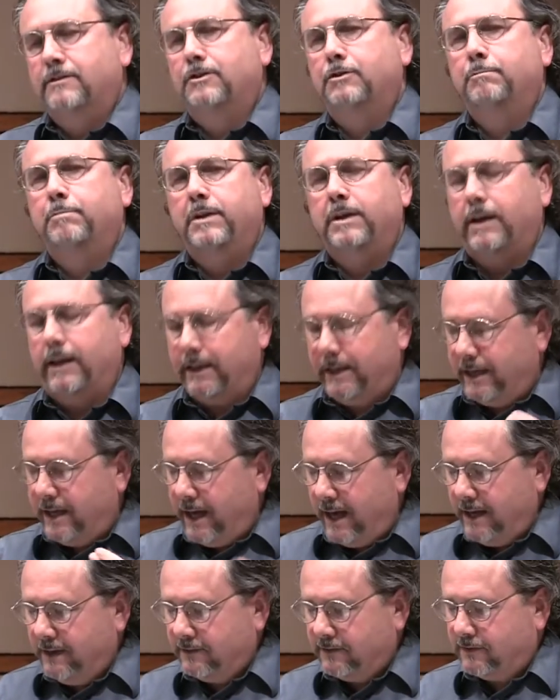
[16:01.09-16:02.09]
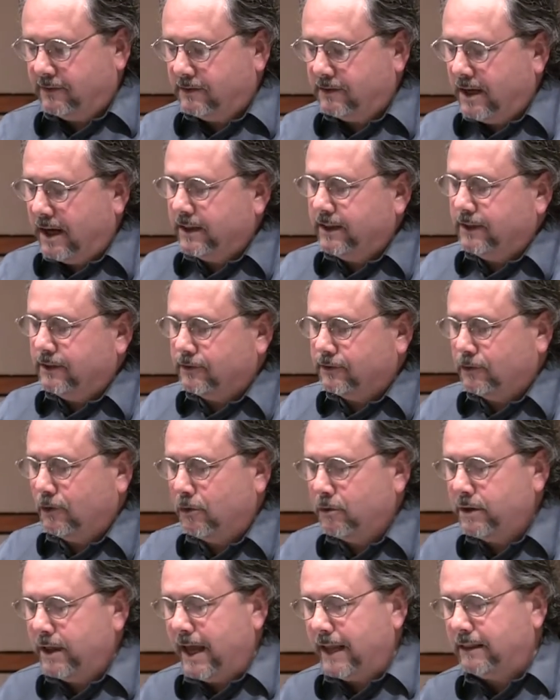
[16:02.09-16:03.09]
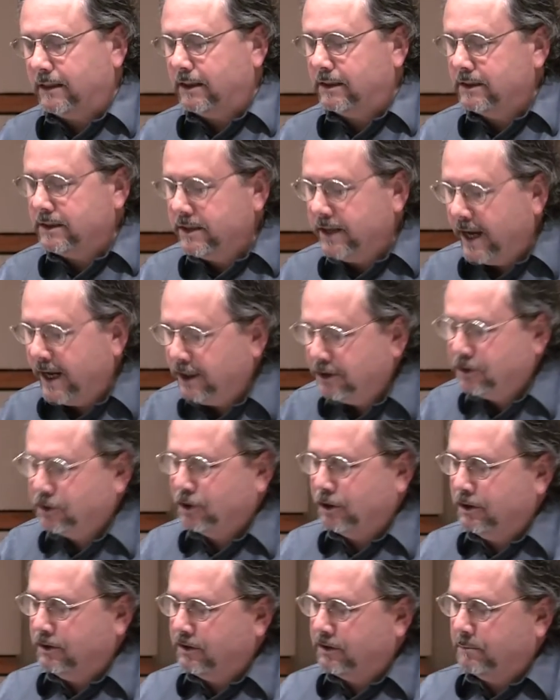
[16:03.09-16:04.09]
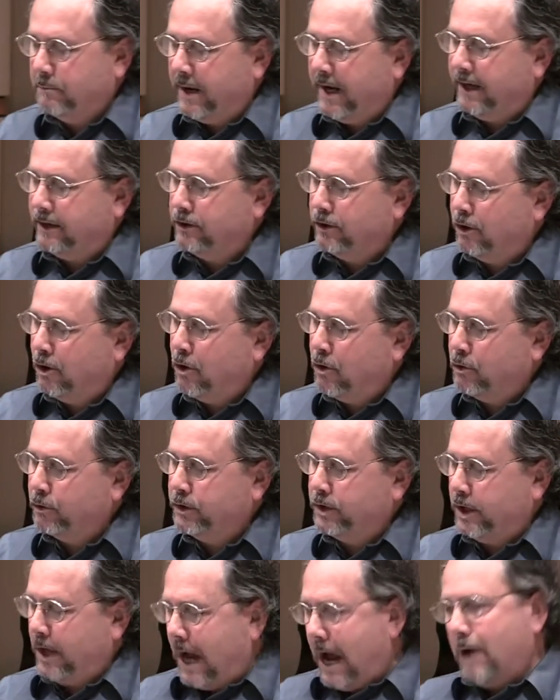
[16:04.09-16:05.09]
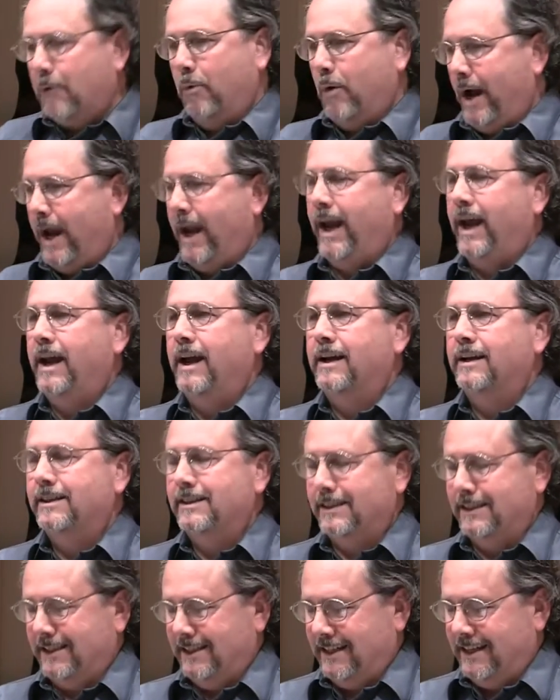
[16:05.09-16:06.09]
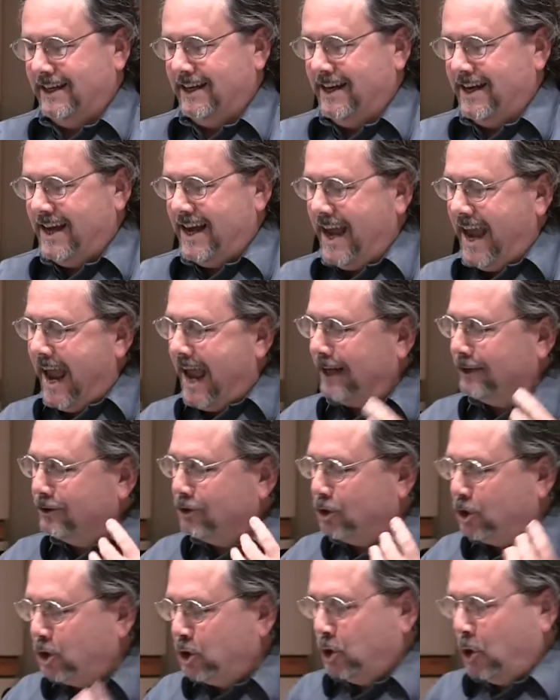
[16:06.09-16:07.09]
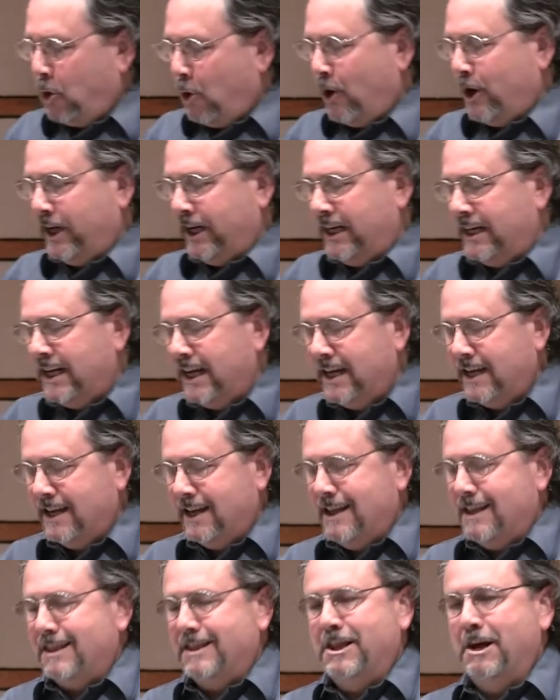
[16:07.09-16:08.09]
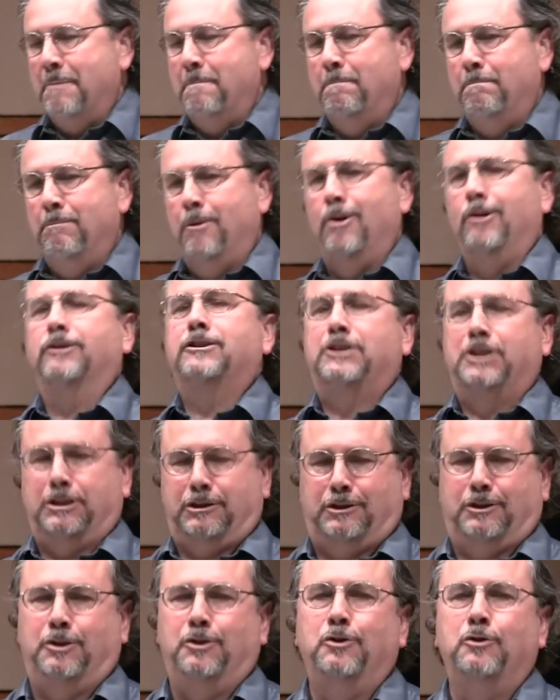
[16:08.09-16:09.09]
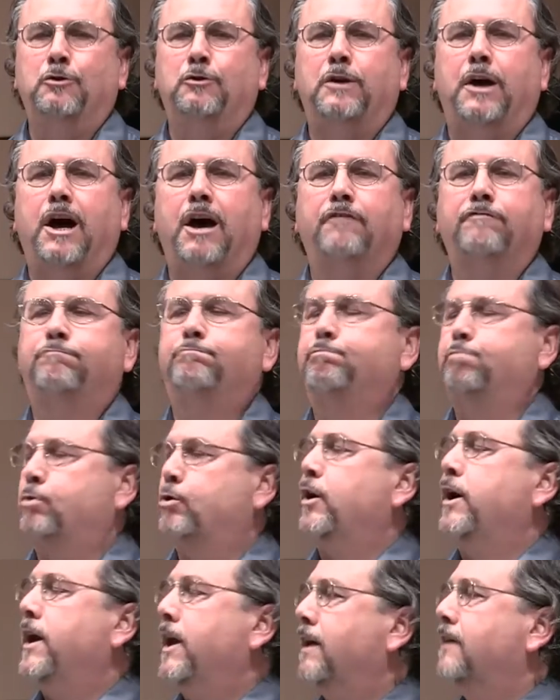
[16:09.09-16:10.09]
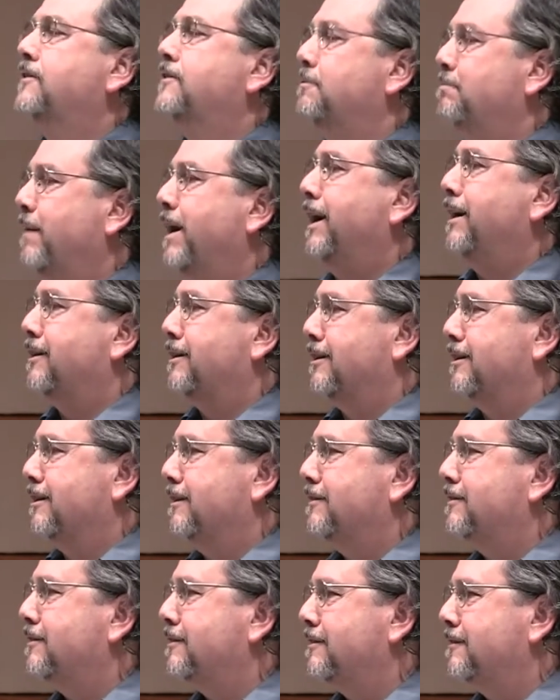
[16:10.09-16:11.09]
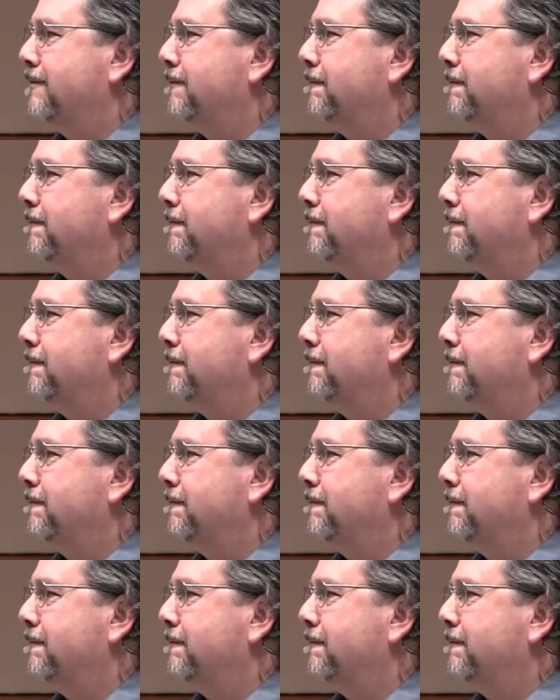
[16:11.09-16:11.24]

to be a case study so that the nations may know Yahweh and join the multitude of praise makers.